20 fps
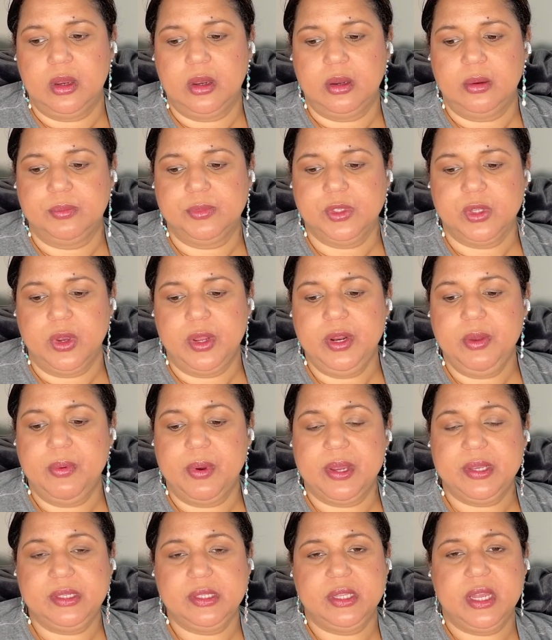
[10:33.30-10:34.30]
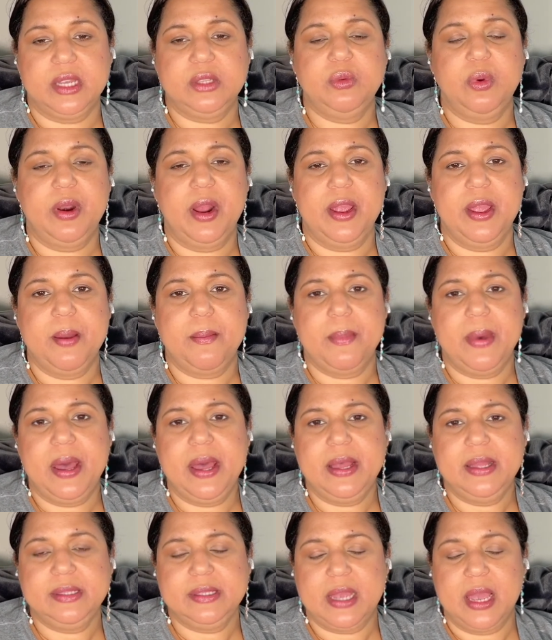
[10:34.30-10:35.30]
So anyways, that's where I am
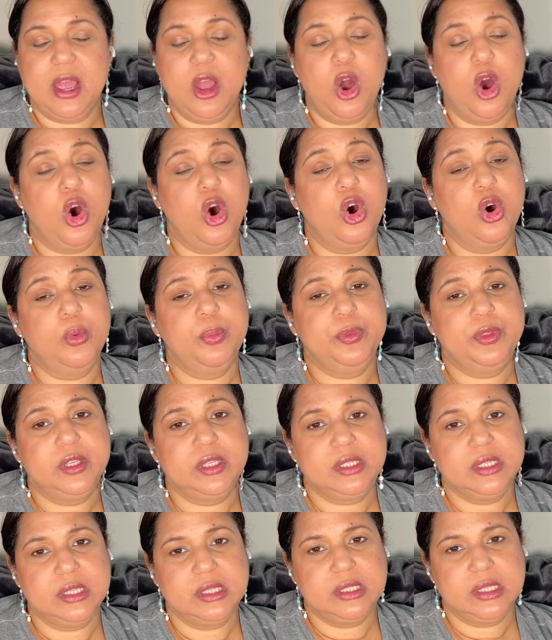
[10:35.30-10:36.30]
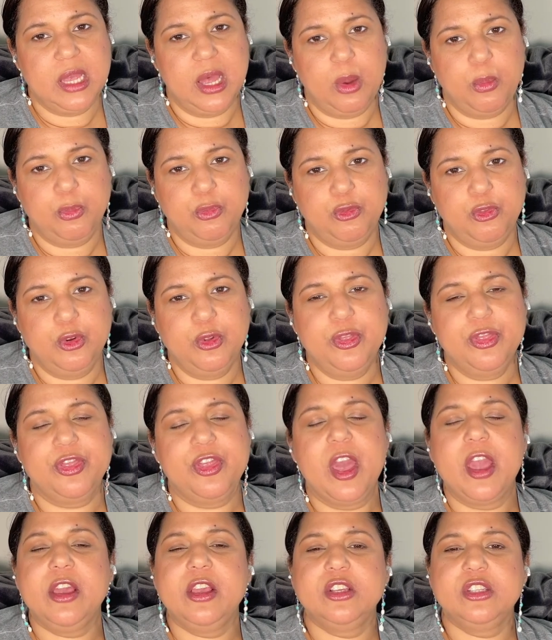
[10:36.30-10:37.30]
at. I hope this is helpful.
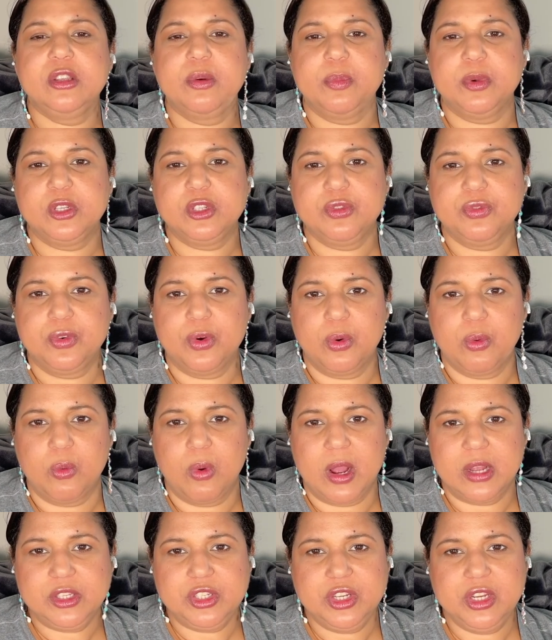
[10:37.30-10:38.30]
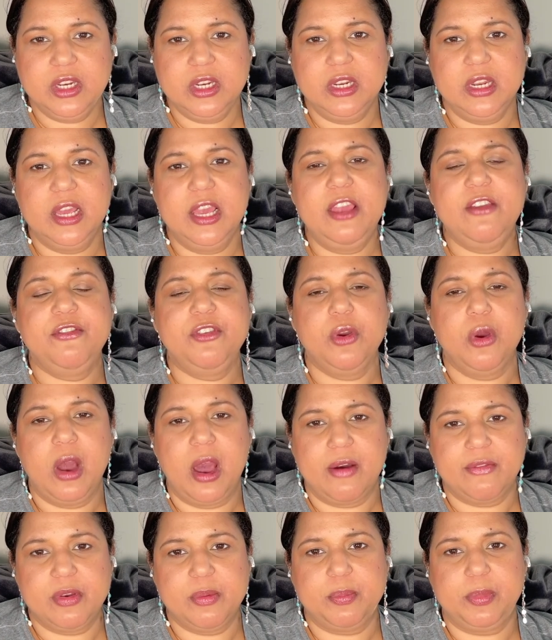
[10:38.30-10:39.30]
Thank you so much for watching. If you
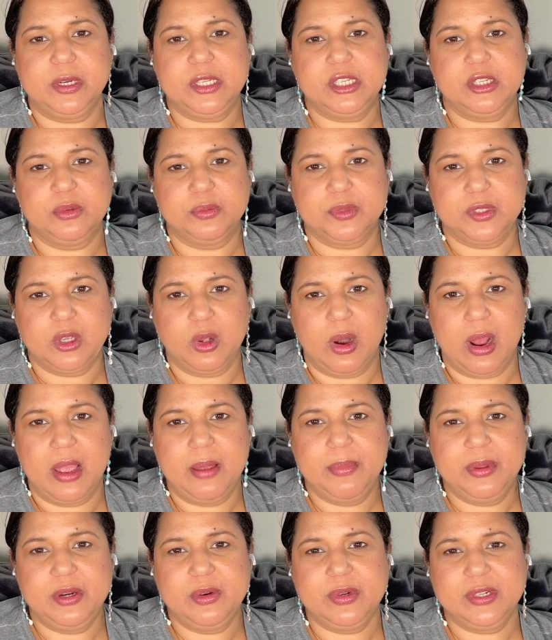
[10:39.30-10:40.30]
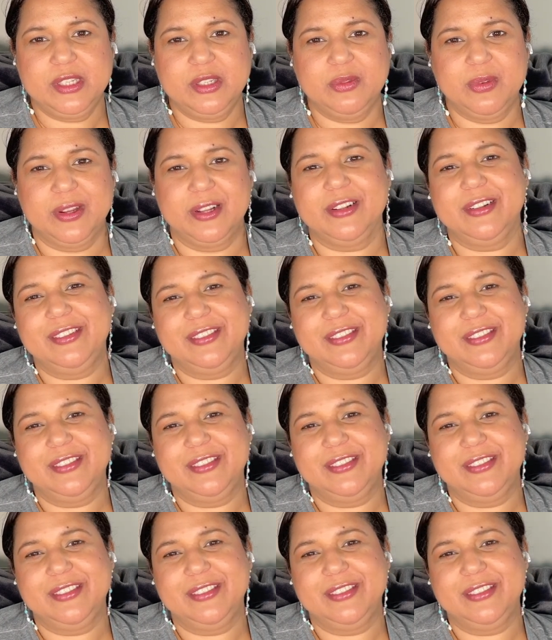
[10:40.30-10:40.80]
haven't, please subscribe and rest well.